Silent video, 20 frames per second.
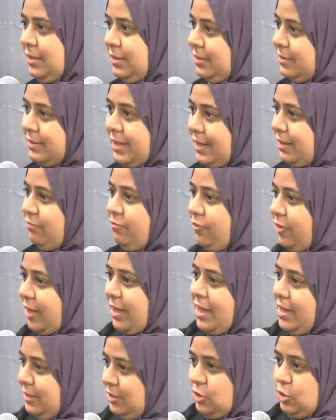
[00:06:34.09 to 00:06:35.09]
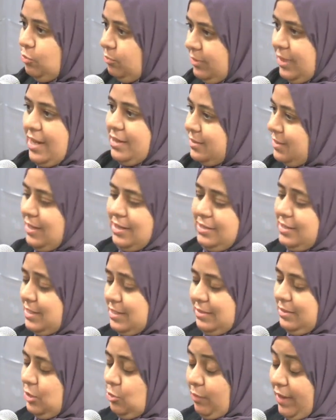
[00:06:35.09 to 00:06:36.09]
Like fiqhan,
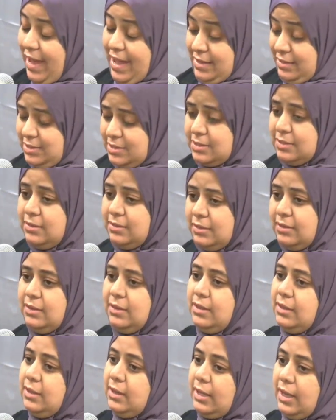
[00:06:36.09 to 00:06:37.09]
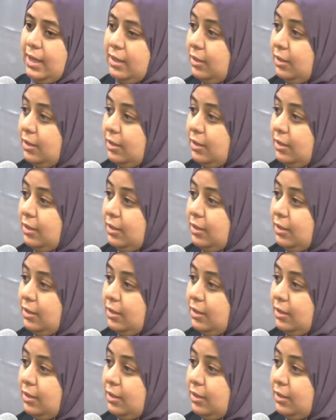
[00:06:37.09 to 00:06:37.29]
you can't. And